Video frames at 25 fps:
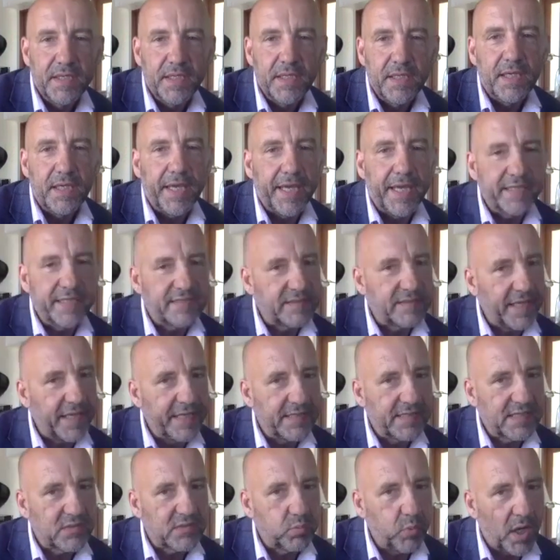It's
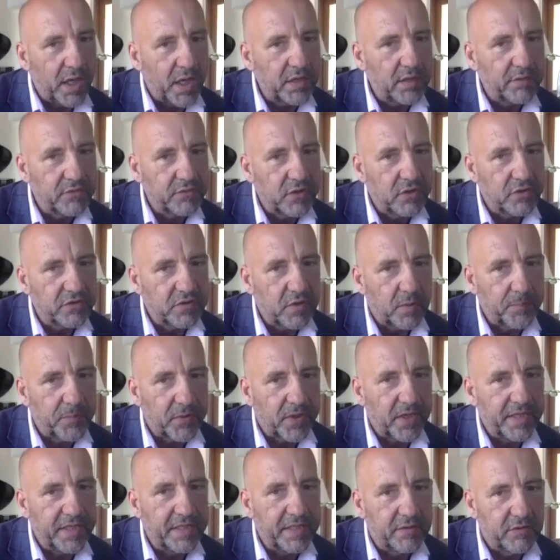one of those
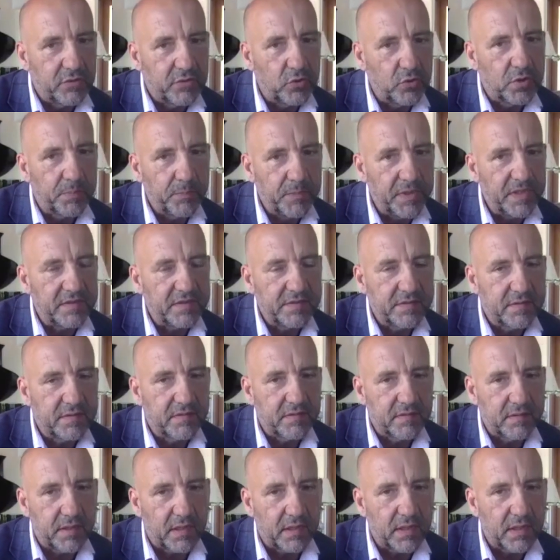opera. It took me
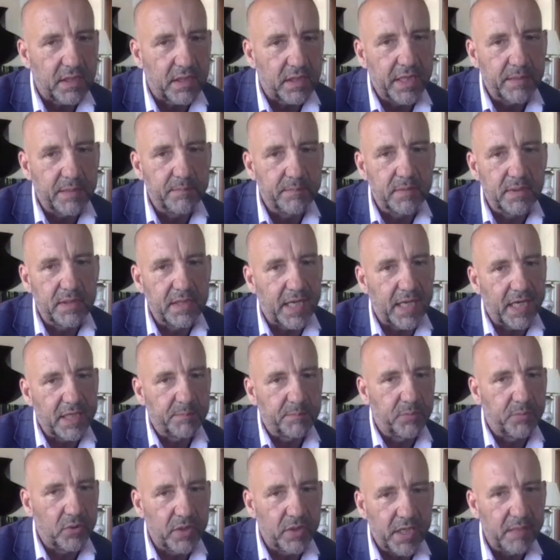time, like
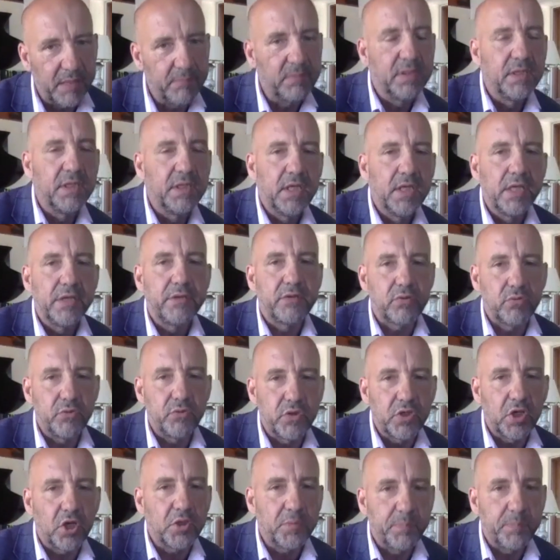Bohème, to
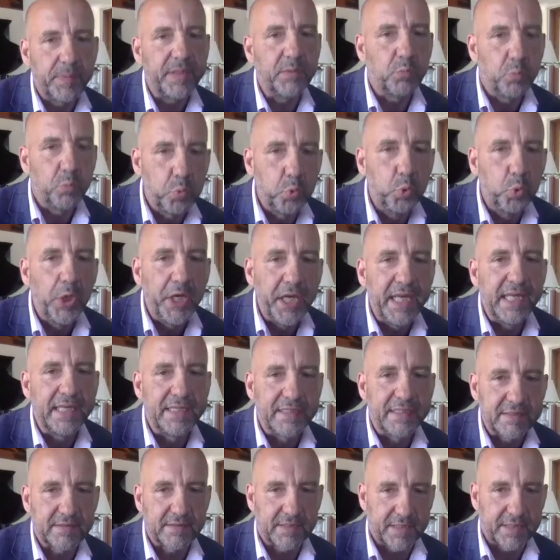not be really
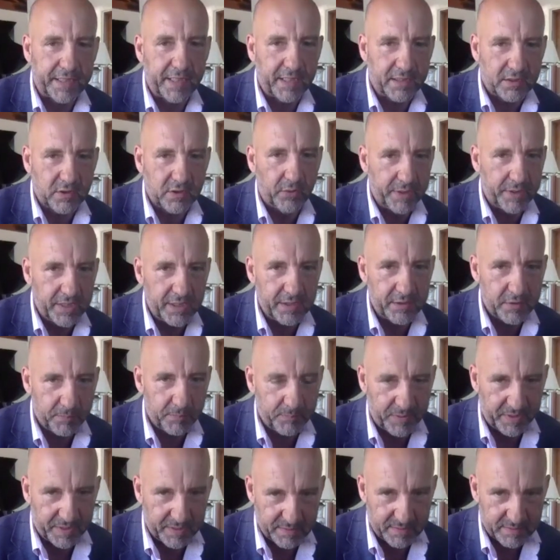scared going in the
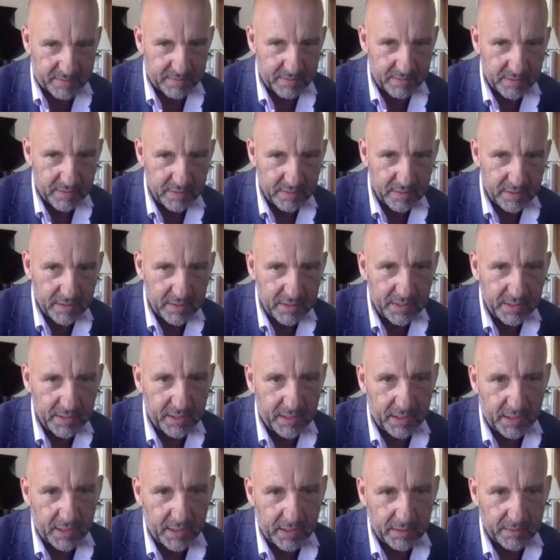pit.
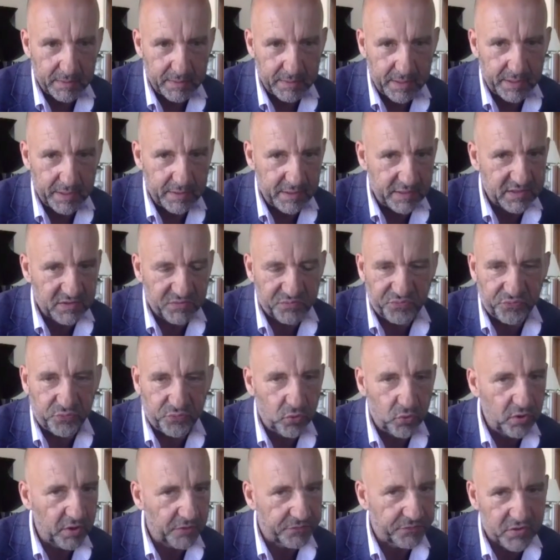It's
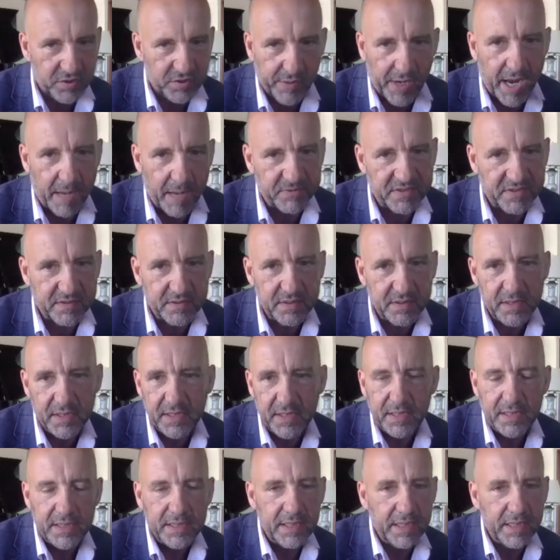full of traps.
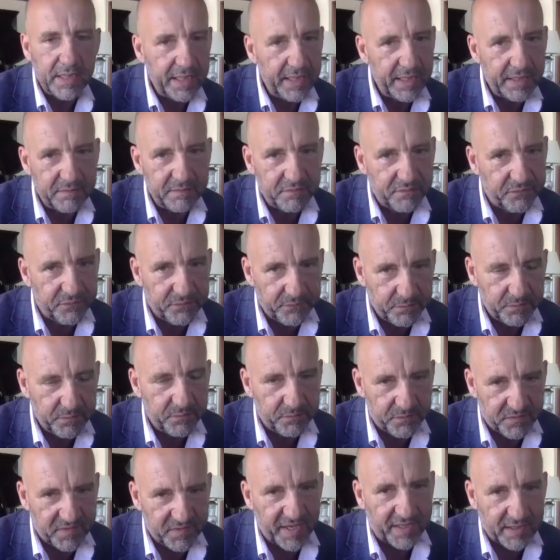It's
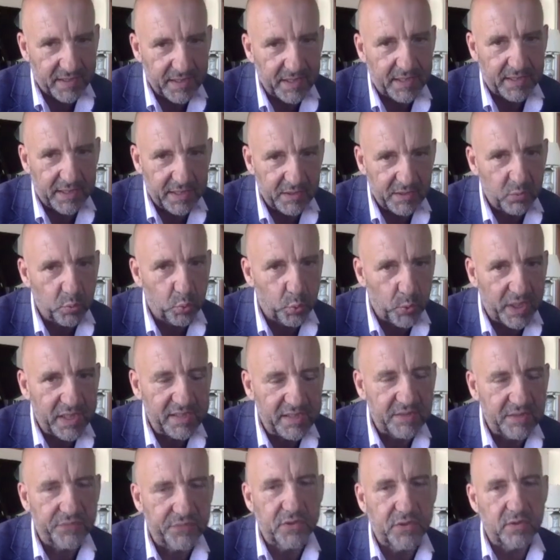technically really
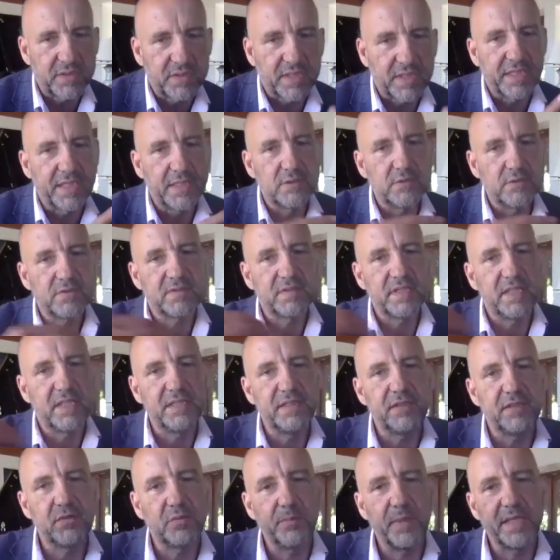difficult, and then you still
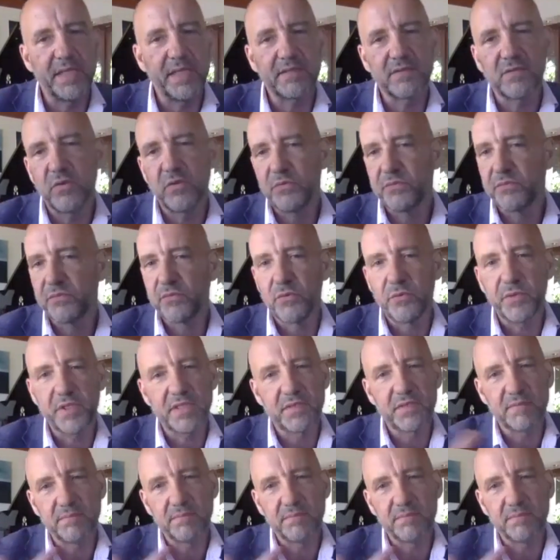need to make so fluid